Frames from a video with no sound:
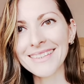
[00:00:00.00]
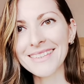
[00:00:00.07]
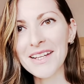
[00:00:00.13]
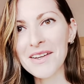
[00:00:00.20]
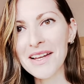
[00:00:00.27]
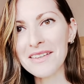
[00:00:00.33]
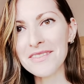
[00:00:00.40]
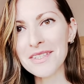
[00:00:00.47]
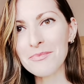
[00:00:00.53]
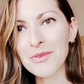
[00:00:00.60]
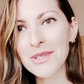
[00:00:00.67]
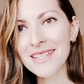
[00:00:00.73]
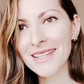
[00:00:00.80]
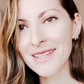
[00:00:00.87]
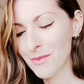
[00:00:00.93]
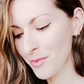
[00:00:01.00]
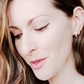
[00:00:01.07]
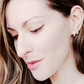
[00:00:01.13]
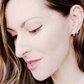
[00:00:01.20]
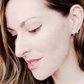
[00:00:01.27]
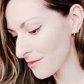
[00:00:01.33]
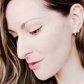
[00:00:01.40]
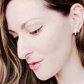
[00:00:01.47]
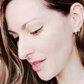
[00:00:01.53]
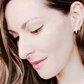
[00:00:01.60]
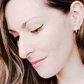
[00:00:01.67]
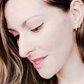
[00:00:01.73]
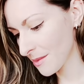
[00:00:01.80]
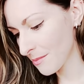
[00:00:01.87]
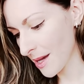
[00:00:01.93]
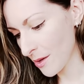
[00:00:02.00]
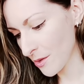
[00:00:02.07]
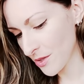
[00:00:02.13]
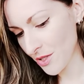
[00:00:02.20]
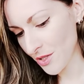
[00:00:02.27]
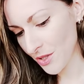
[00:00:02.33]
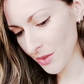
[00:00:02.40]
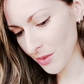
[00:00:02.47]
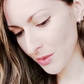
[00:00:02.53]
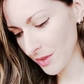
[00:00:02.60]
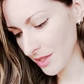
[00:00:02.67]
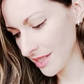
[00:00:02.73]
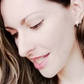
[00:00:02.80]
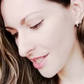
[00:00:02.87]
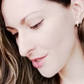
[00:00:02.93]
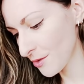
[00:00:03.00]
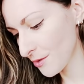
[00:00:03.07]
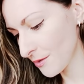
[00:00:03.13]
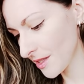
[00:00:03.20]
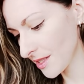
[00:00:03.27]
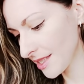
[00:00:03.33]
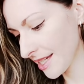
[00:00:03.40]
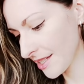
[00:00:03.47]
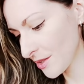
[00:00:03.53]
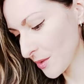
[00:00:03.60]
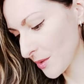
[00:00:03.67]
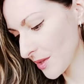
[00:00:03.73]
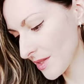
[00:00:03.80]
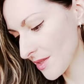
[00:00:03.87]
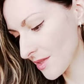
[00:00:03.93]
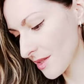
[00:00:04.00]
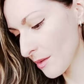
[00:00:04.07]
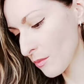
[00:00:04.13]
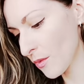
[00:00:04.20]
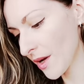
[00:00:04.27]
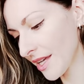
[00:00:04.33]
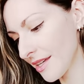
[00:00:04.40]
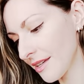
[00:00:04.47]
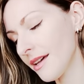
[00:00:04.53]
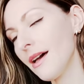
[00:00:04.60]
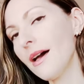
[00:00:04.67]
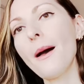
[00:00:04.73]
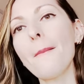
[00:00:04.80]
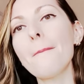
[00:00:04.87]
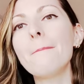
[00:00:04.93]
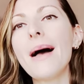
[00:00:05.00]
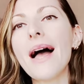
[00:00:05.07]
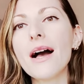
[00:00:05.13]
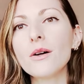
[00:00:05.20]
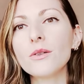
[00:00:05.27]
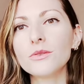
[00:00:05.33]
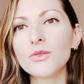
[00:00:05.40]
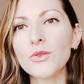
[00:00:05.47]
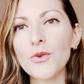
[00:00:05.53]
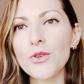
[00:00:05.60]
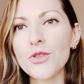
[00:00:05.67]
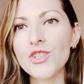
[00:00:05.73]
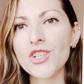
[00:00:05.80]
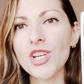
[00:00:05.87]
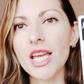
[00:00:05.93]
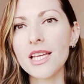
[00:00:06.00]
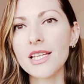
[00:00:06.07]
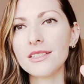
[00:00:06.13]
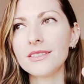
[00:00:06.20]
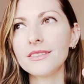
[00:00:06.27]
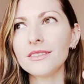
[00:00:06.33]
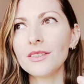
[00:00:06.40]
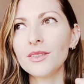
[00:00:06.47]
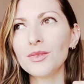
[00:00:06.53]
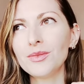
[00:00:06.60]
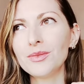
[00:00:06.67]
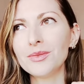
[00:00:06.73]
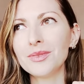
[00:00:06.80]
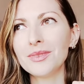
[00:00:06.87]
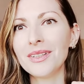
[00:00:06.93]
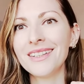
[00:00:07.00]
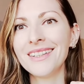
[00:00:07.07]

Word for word: They're having pretty explosive dreams about you. They do feel that you're in some way bound or chained. Ooh.